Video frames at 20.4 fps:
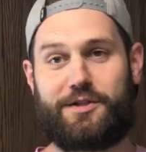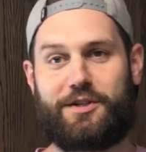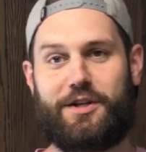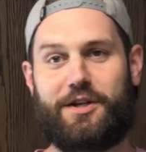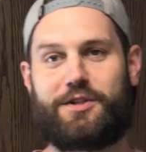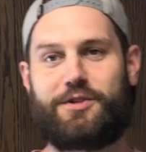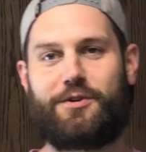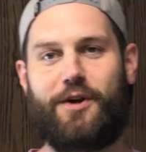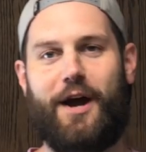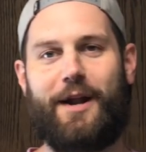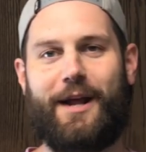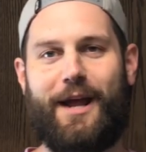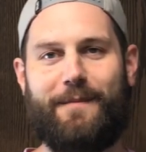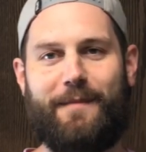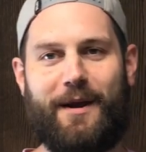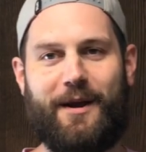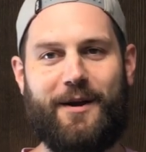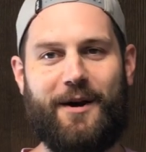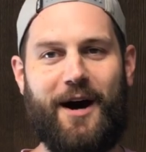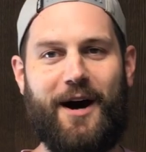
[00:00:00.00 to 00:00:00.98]
Just trying to get
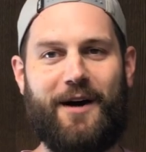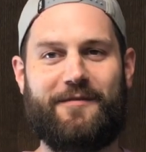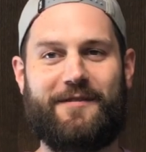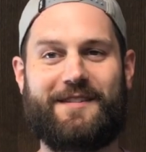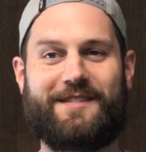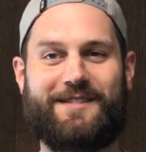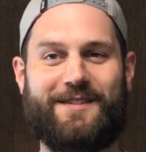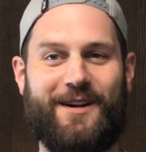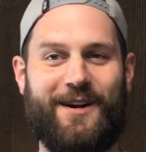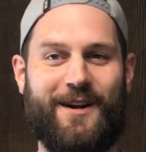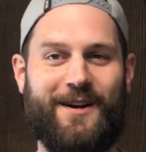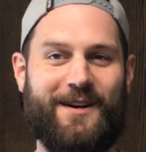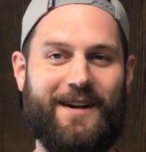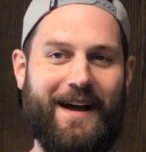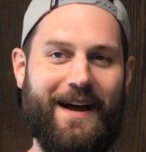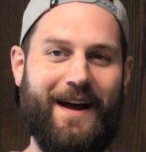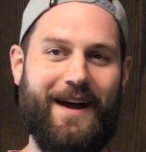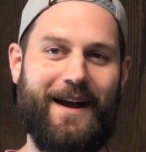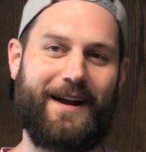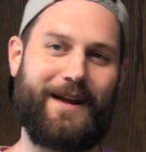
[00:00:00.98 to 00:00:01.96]
my coffee, sir.
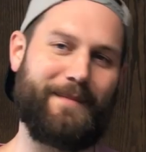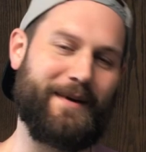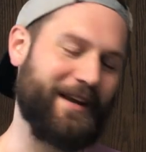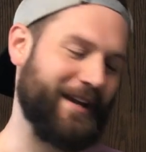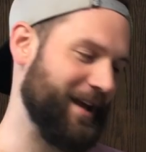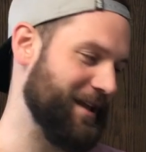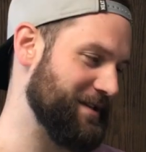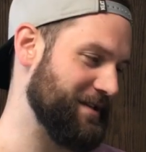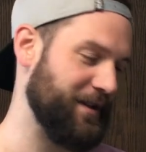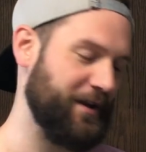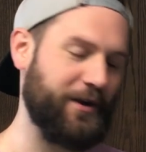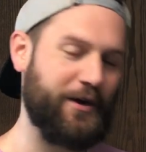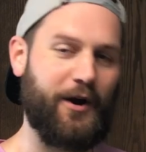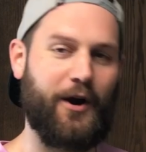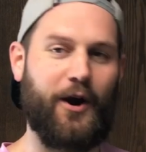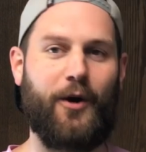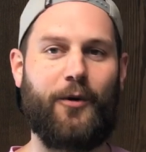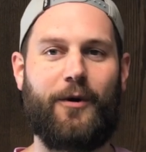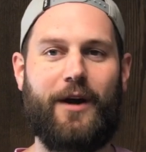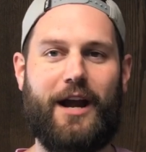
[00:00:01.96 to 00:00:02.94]
I got my kids in the
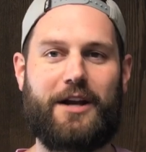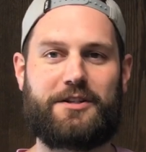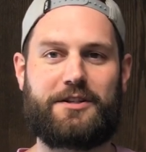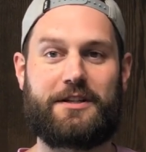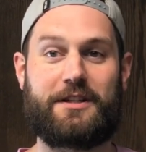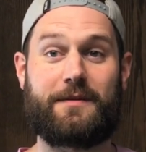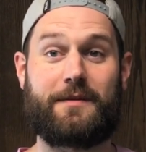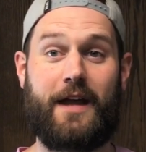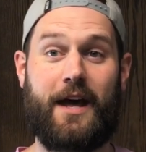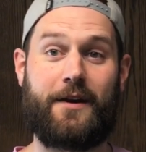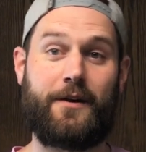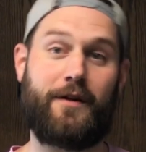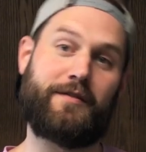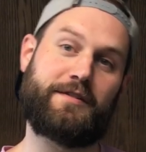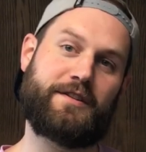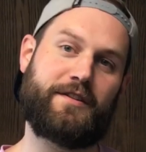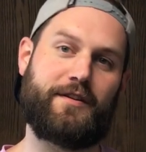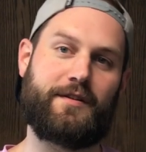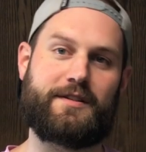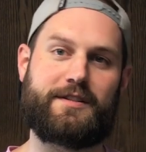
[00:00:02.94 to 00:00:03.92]
car. We're actually heading over
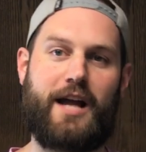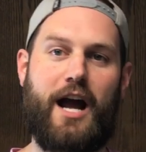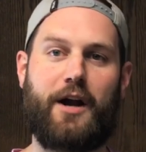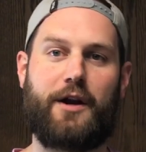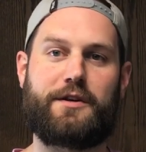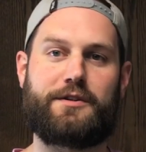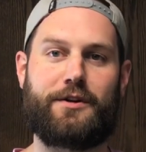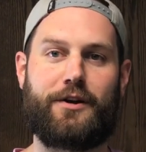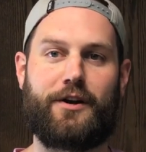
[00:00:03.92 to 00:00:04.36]
to their soccer